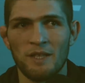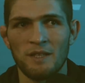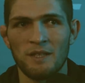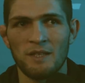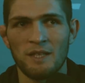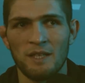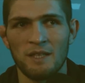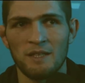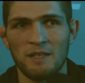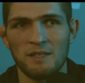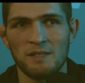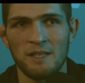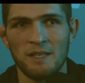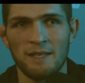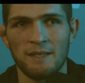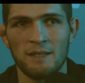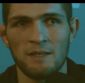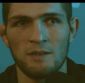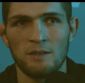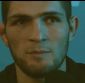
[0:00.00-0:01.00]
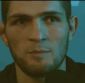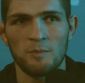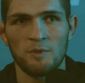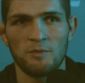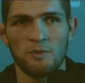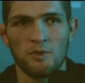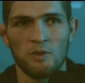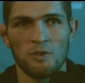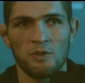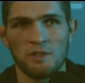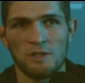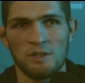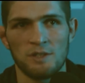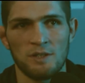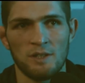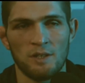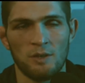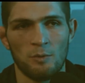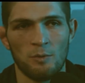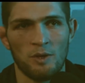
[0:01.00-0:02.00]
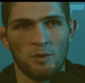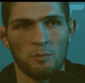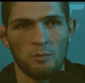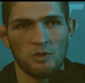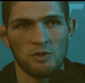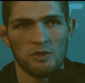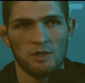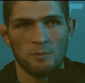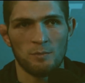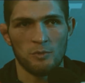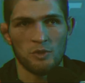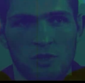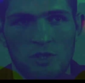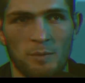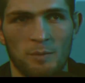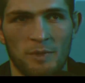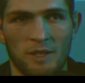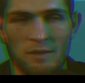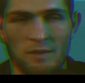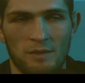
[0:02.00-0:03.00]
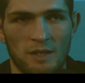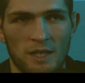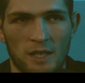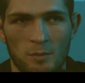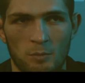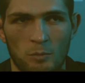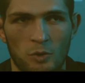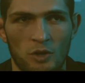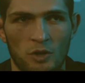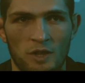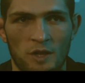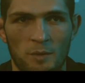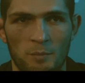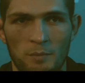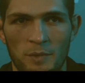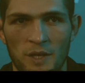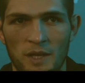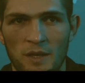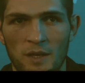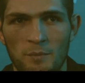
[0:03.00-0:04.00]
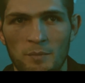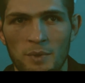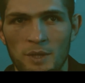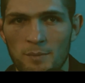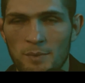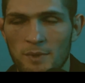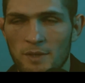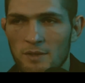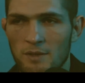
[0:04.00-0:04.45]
Nobody take this title before it's with Muslim. Muslim have like more than billion